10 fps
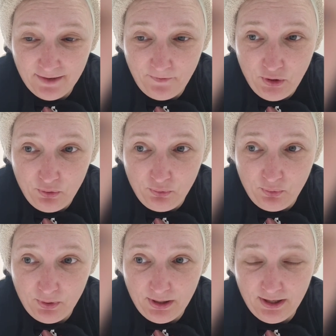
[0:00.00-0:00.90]
if
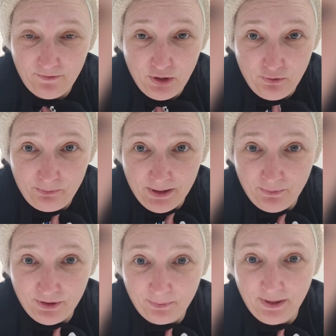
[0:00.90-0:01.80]
you've
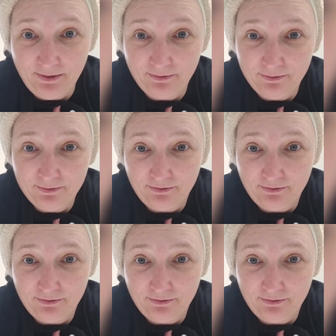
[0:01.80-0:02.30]
been with me